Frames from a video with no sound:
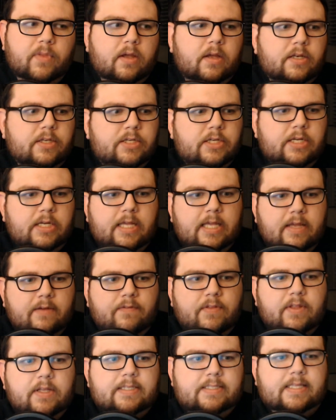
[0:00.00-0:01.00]
to give
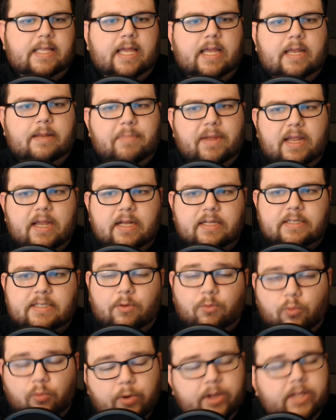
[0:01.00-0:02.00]
this thing, because I
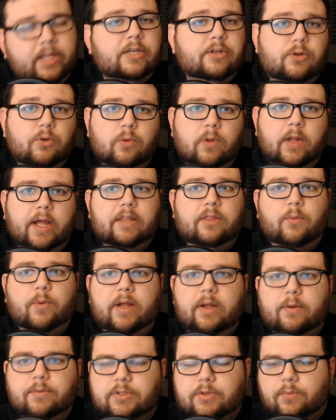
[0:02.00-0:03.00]
really do like the way
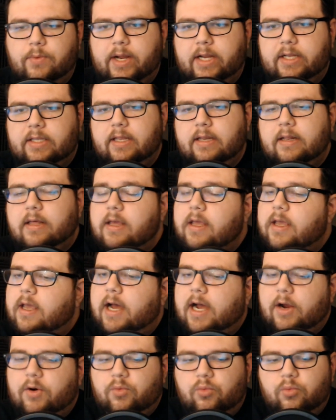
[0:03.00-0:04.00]
it was directed.
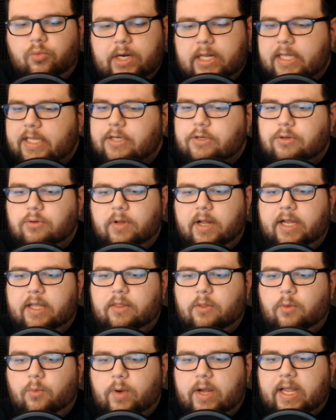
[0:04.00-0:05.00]
I really do like
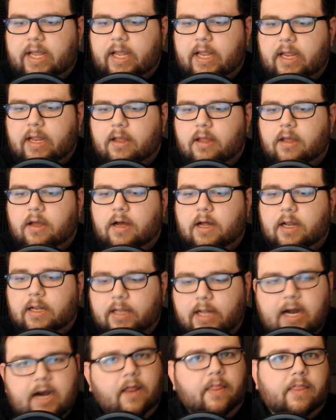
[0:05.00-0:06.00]
the way a
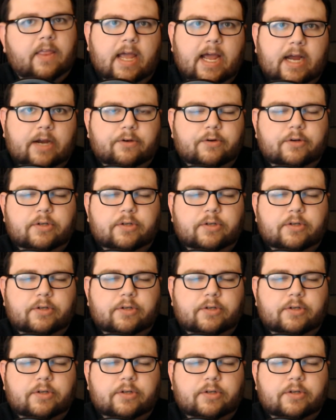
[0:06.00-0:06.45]
lot of the actors